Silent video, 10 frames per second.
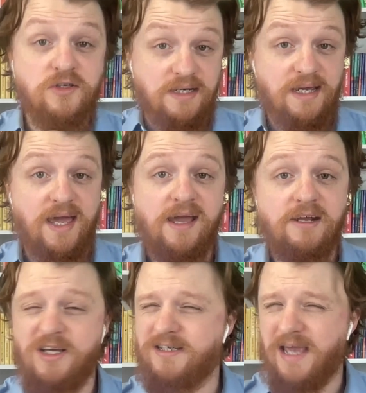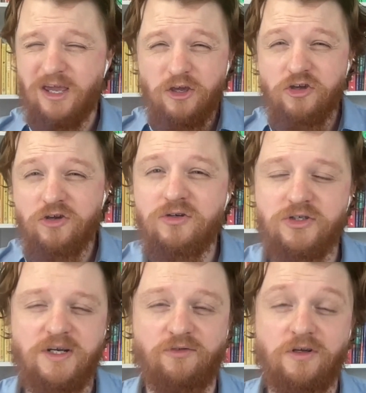not in a cage is a
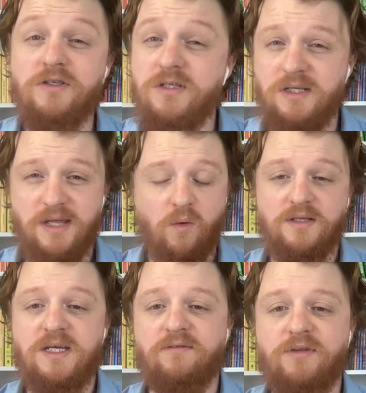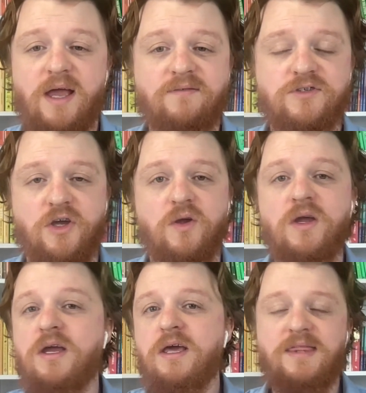huge difference to their quality of life. So
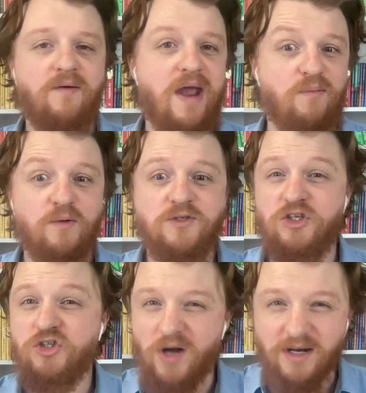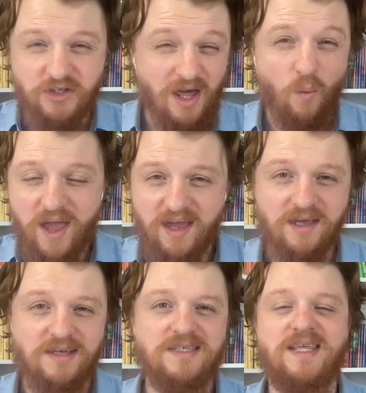they're able to stretch their
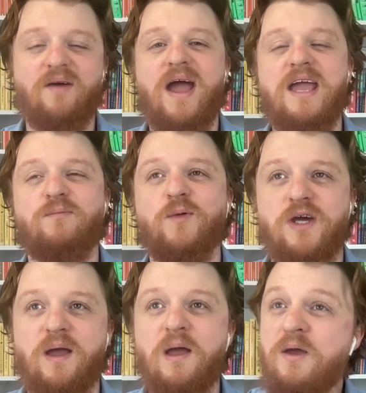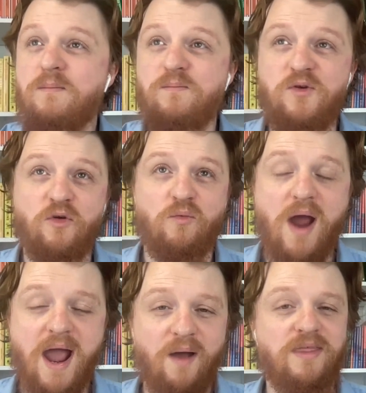wings, they're able to move
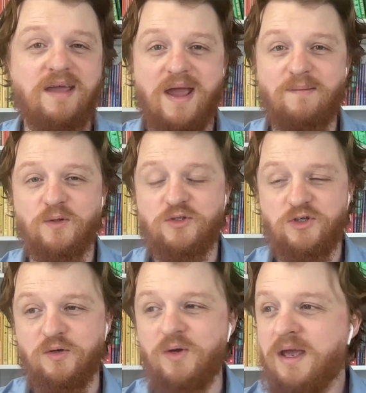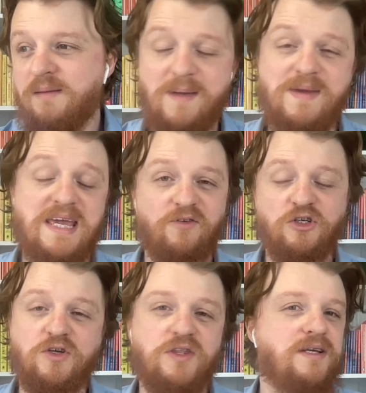around, they are able to maybe
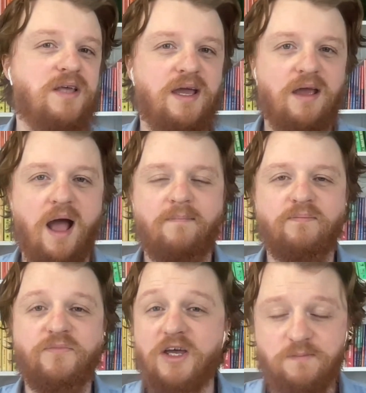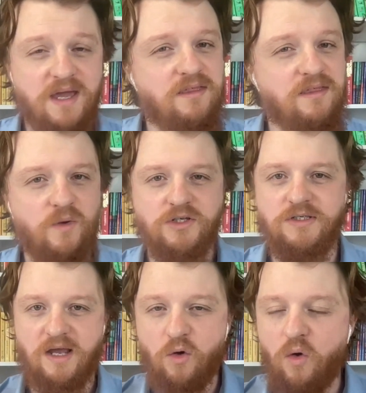even do things like dust bathing, which
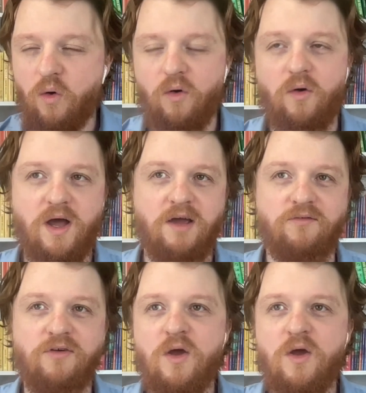is like a core kind of